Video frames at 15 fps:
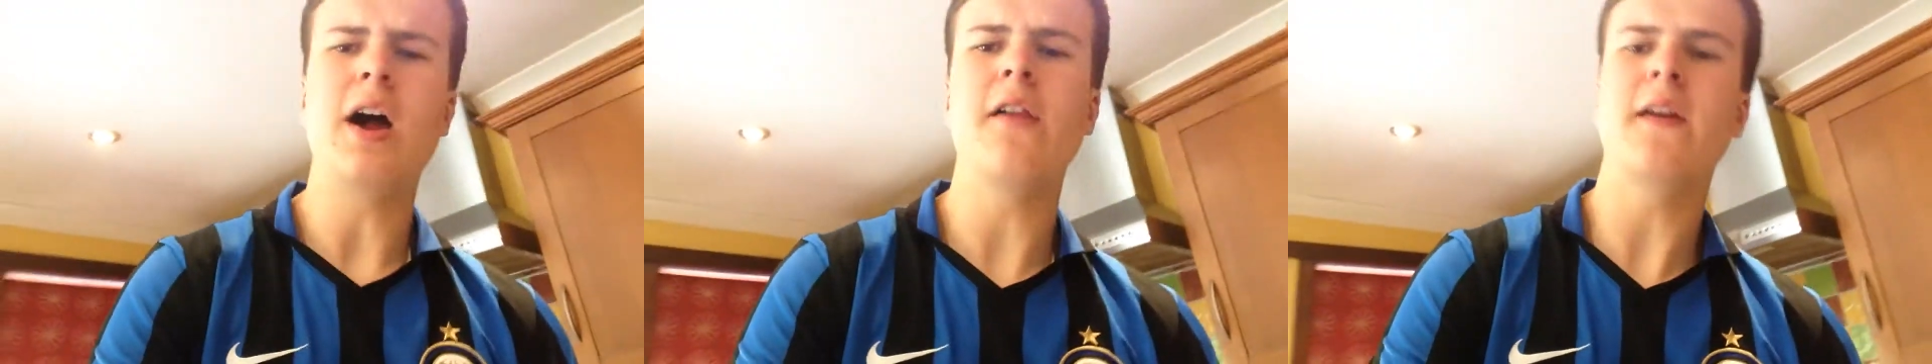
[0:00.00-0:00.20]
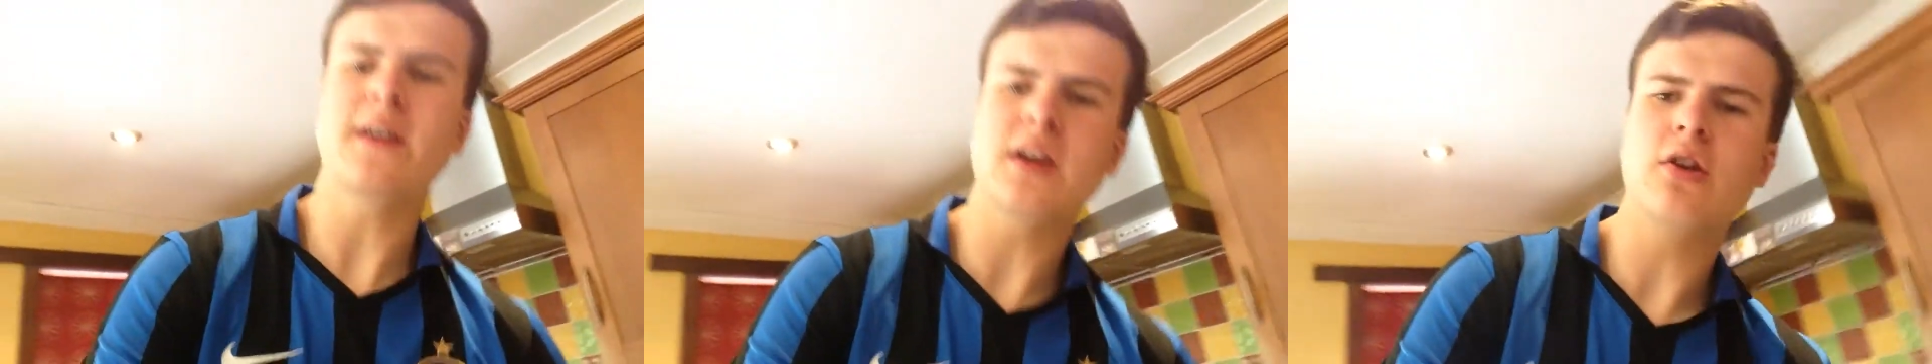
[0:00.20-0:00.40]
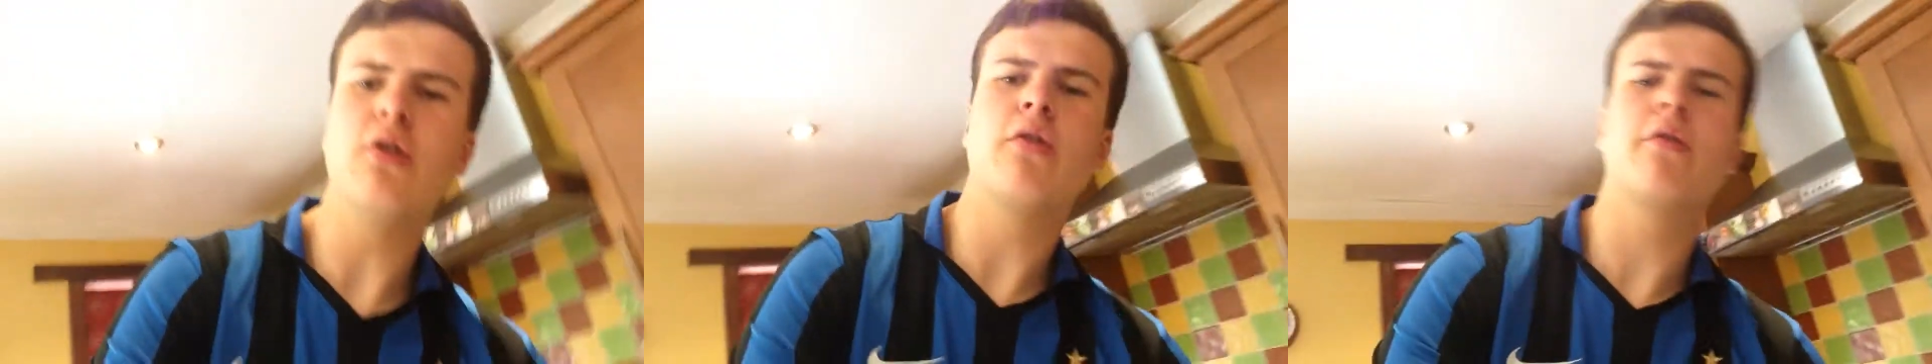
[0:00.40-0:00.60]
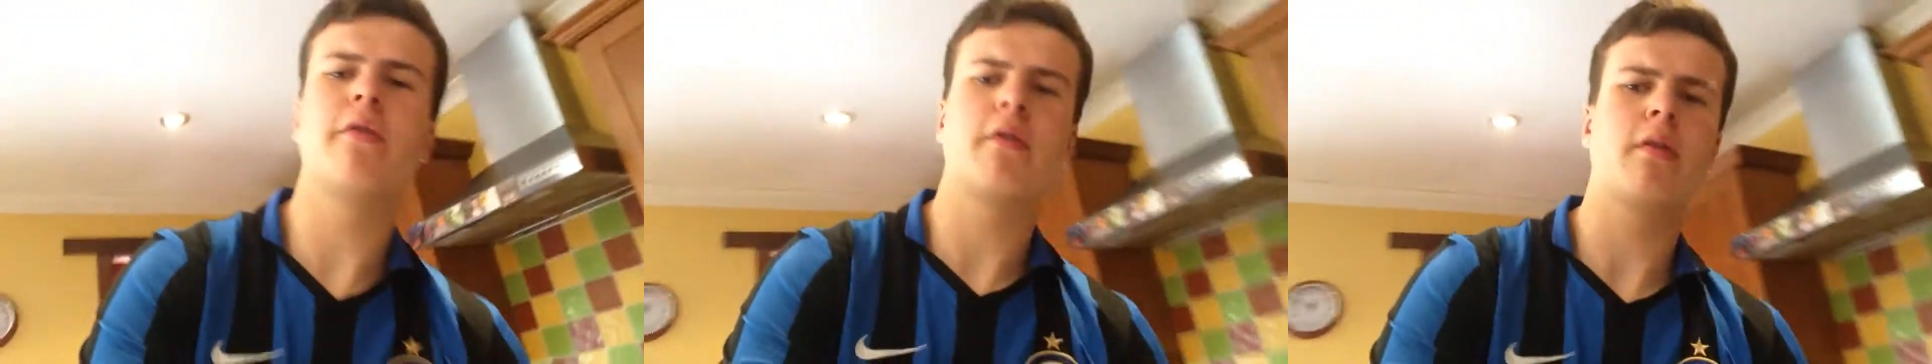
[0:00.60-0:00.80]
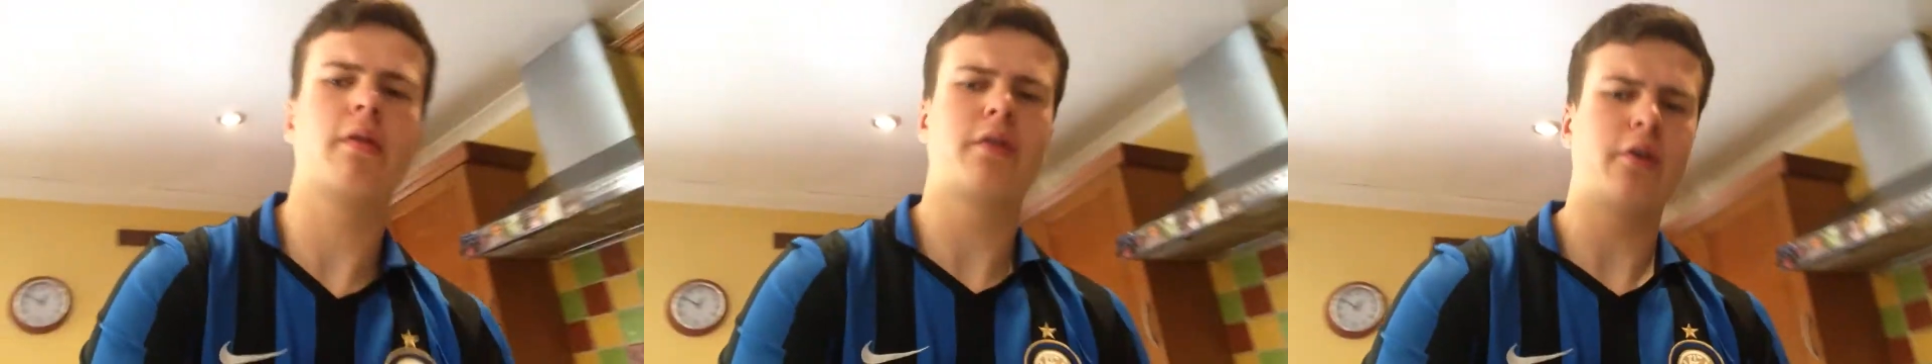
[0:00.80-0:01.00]
I'll let you
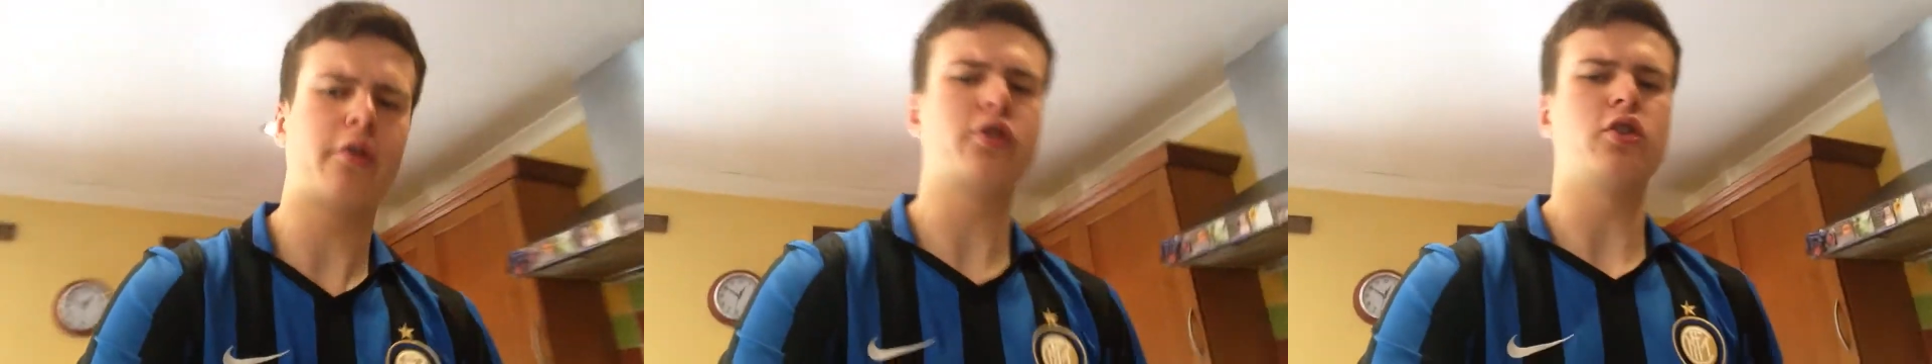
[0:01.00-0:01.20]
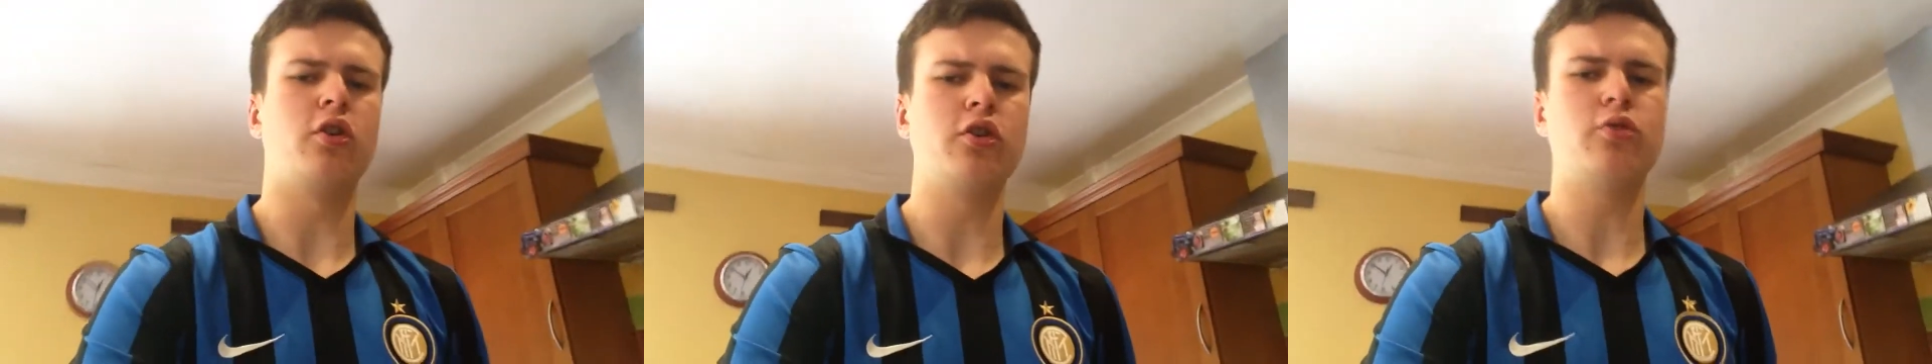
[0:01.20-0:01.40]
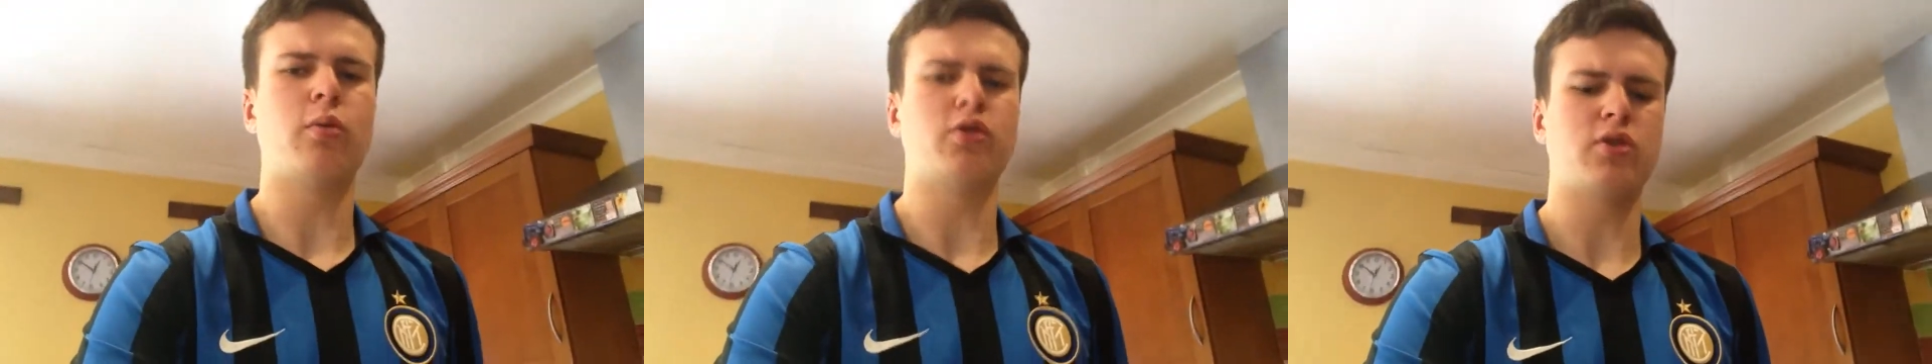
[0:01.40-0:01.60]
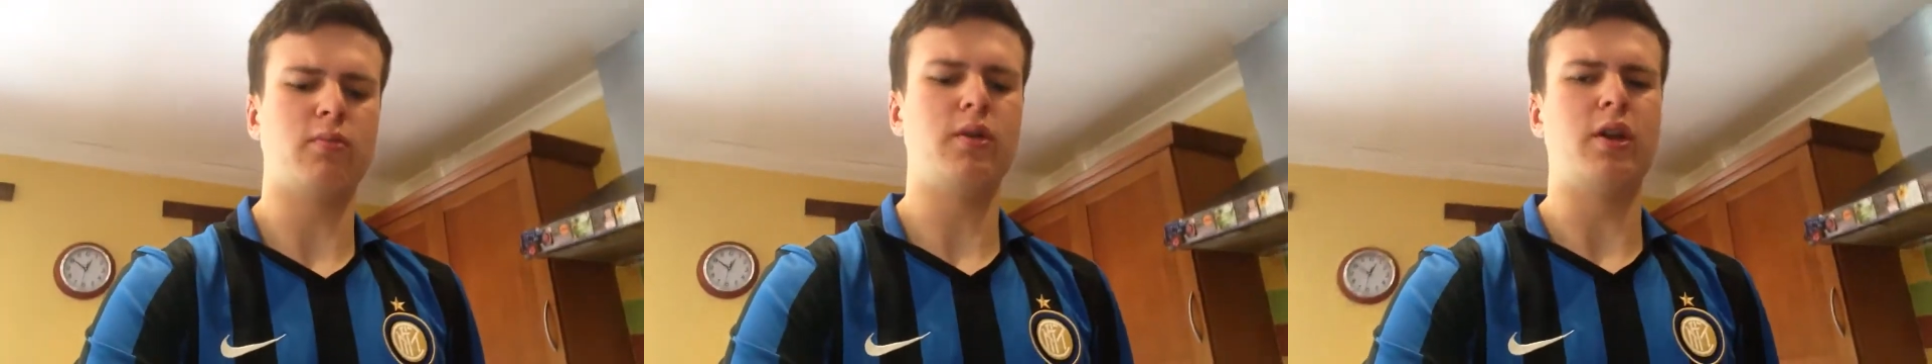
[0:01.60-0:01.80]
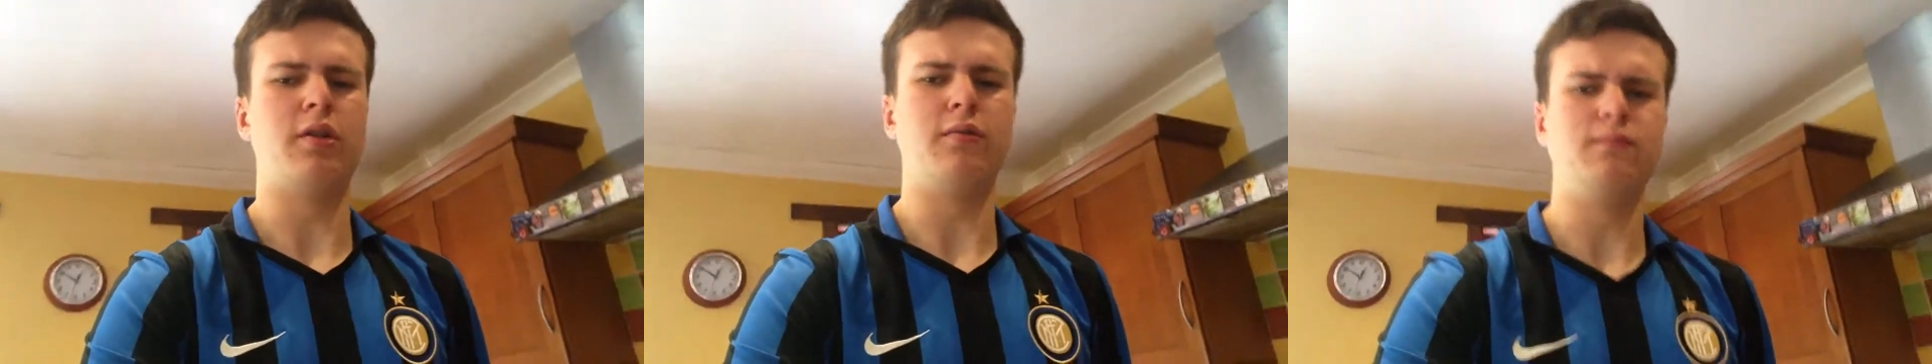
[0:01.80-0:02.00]
know the results once I'm done.